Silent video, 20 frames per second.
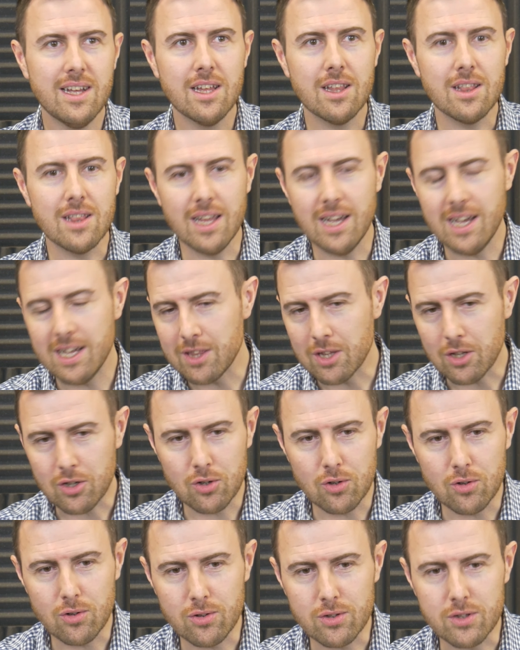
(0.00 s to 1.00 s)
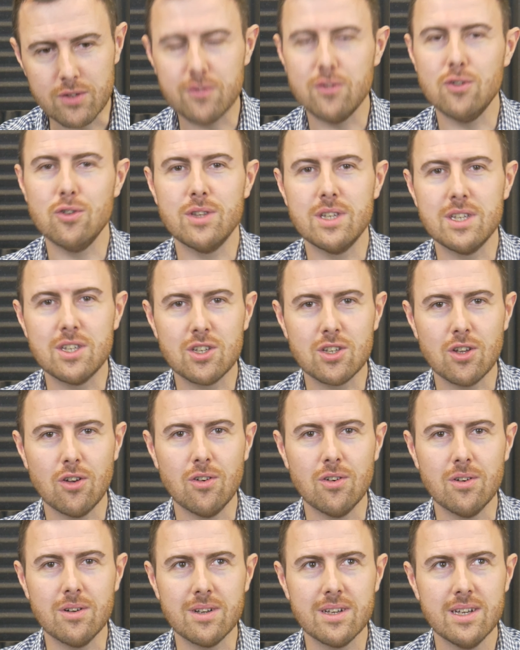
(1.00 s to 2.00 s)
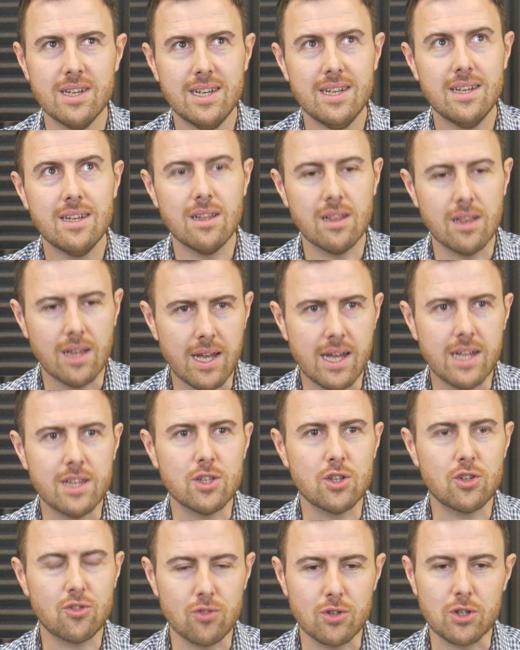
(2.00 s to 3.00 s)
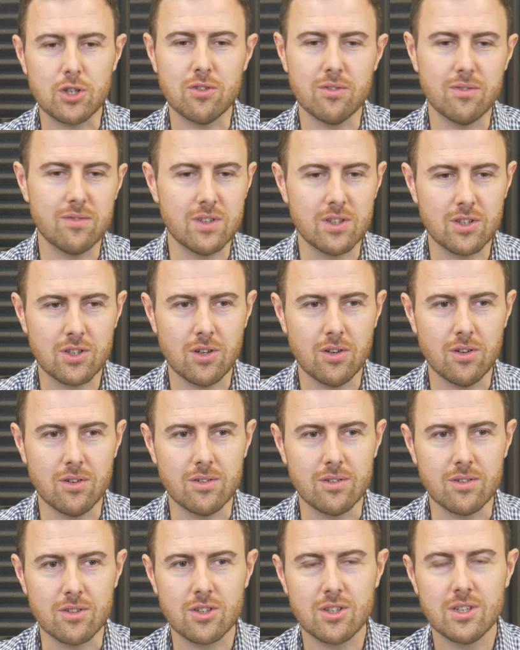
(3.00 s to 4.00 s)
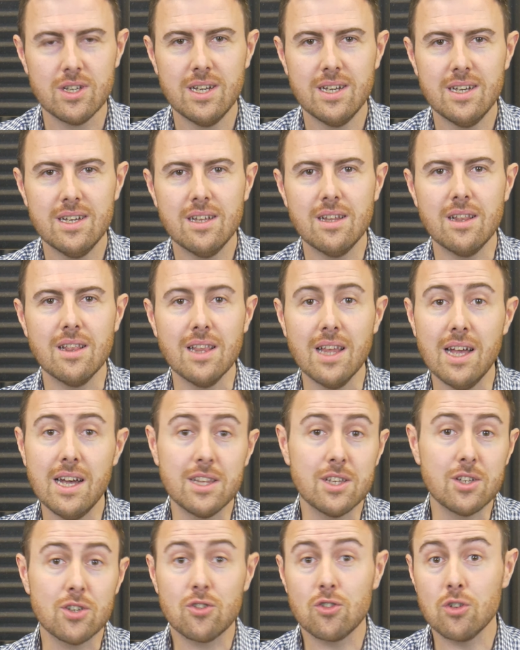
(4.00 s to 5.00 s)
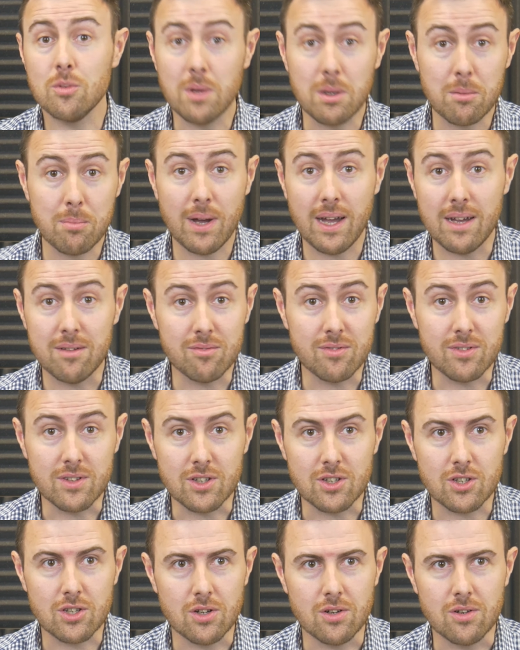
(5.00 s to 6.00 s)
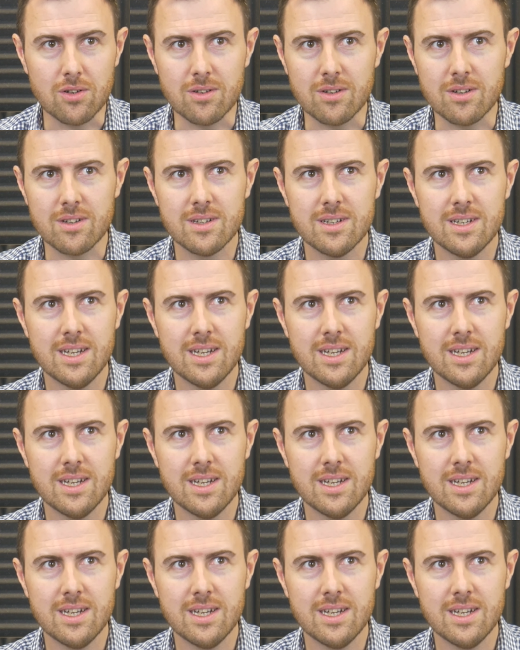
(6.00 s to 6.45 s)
Learn the chords for this song, learn the structure of the songs, learn the strumming pattern for the song,